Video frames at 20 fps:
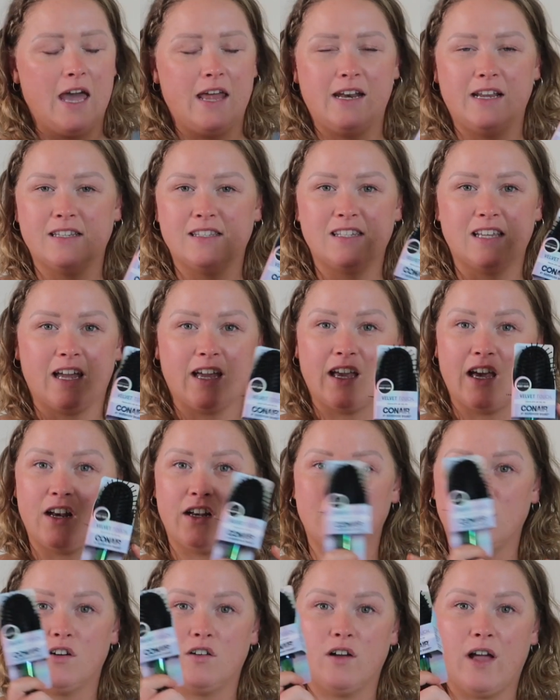and it's like got a
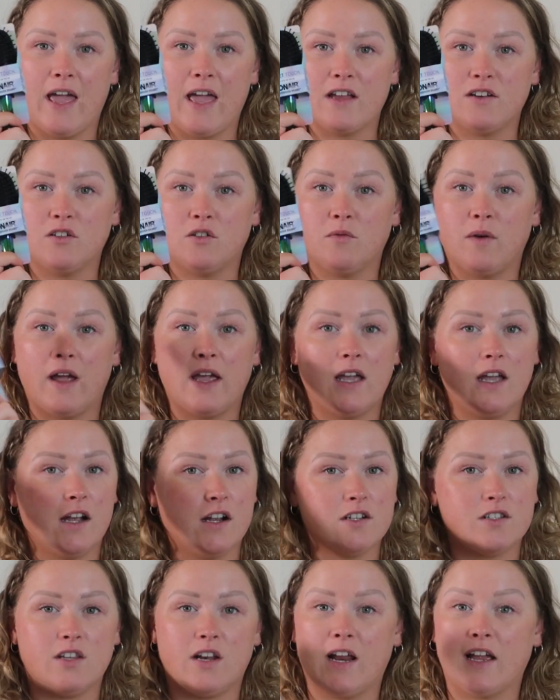little handle right
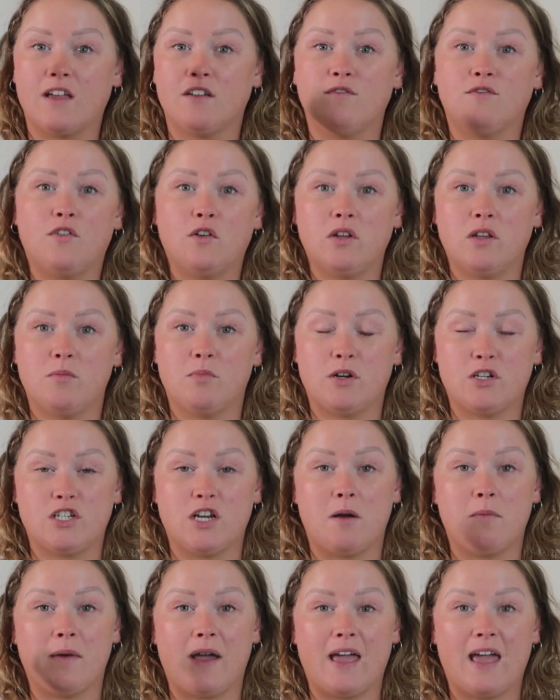here so that I can fully brush
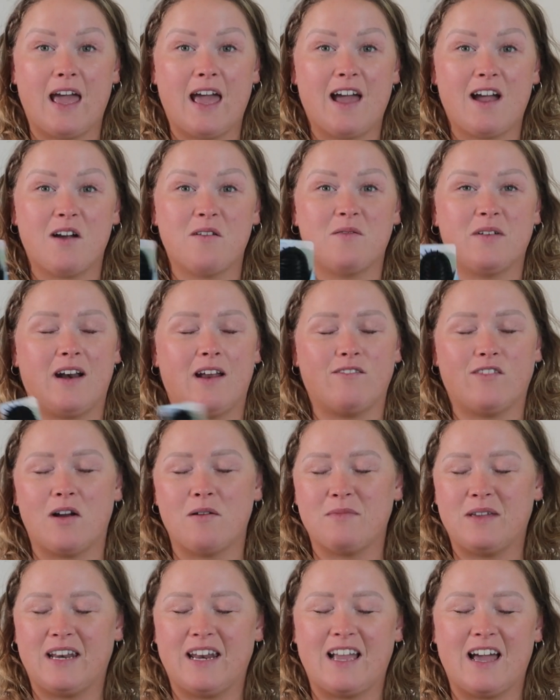out my hair whenever
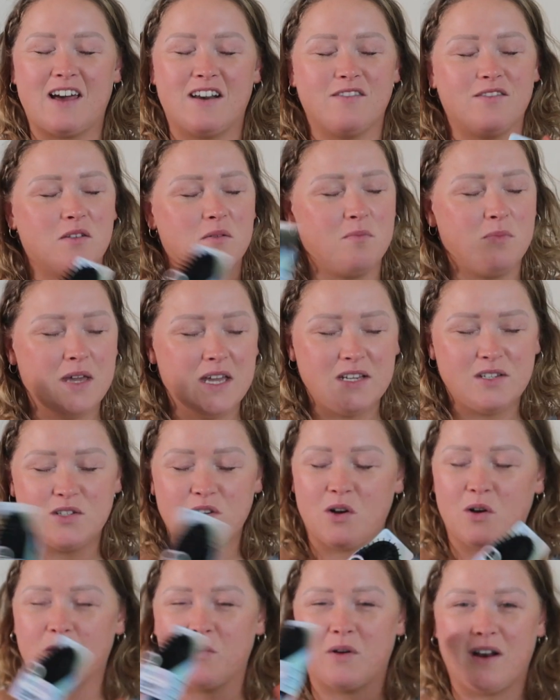I'm getting out of the
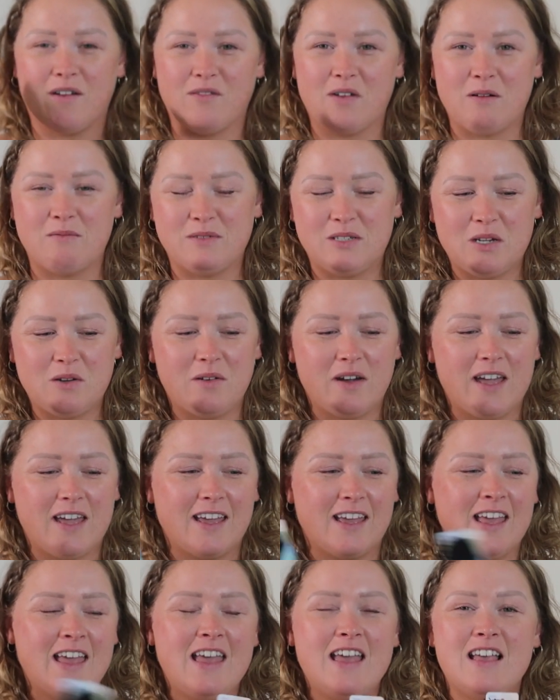beach or whatever I'm
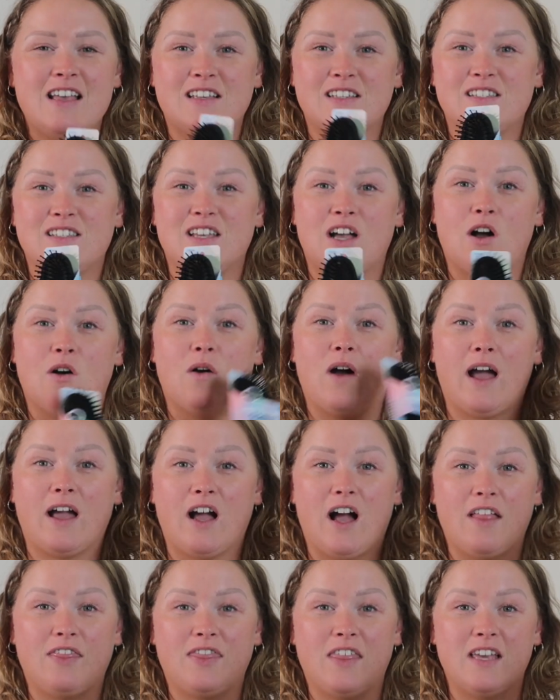doing. So I
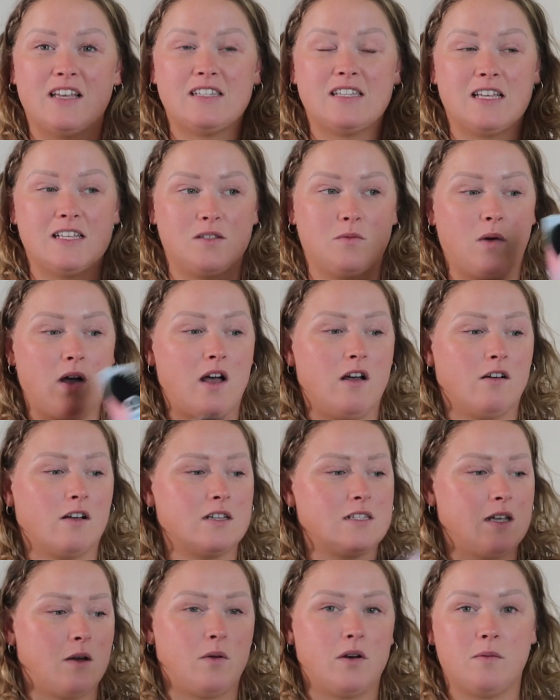got this as well
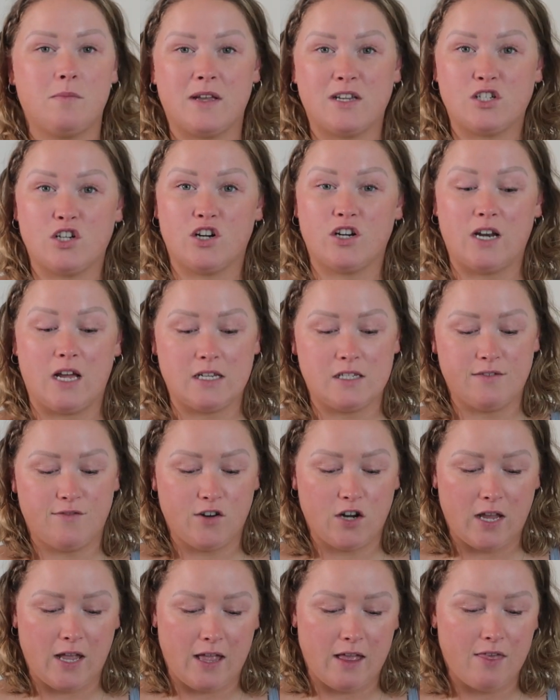because I want to make sure not to
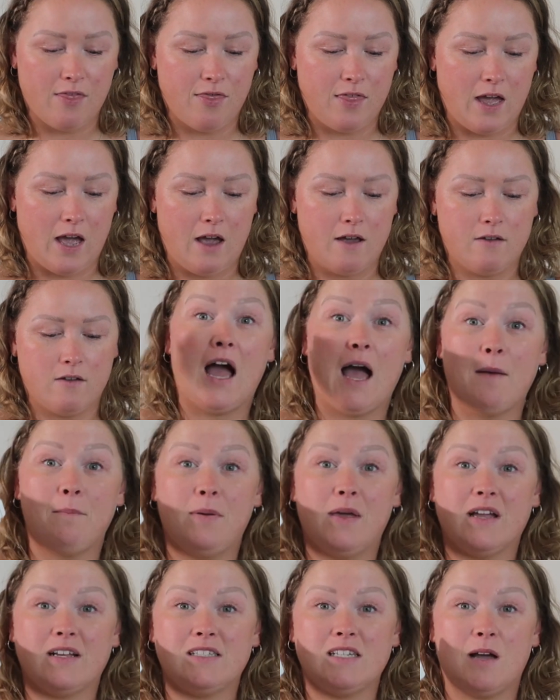forget that. I
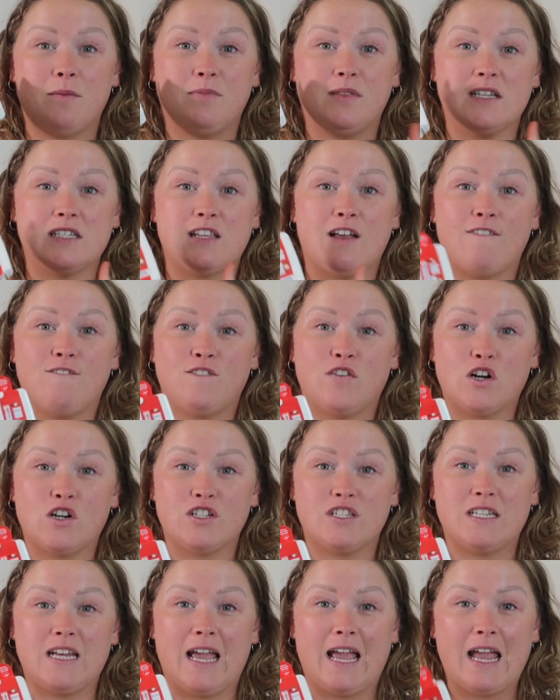picked up this
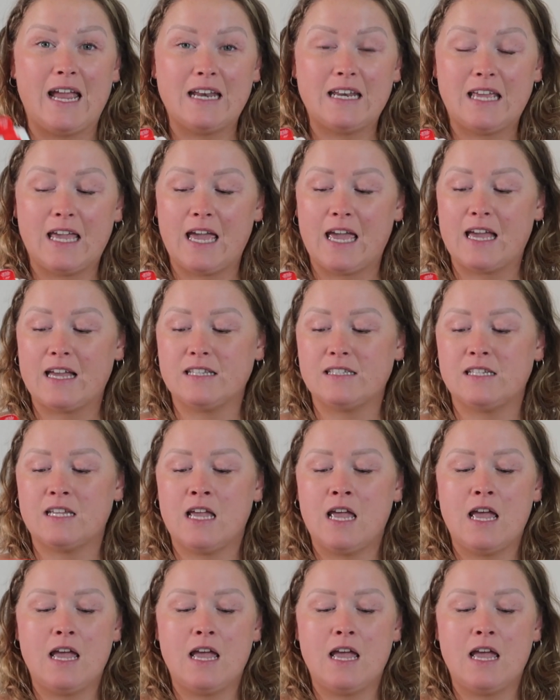first aid kit.